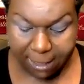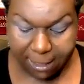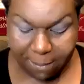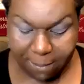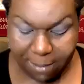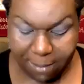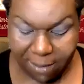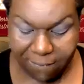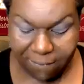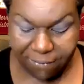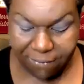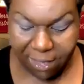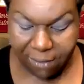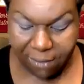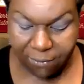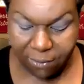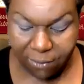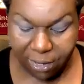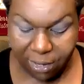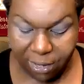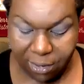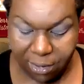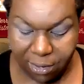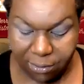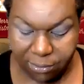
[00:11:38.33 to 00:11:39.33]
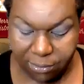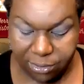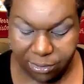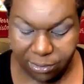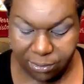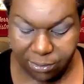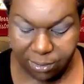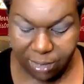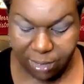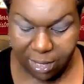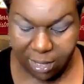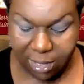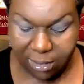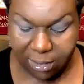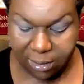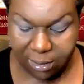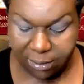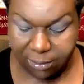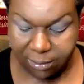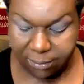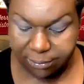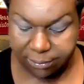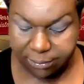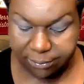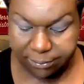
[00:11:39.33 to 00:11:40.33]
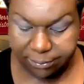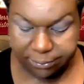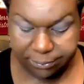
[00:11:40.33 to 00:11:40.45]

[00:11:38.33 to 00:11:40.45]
My favorite go-to color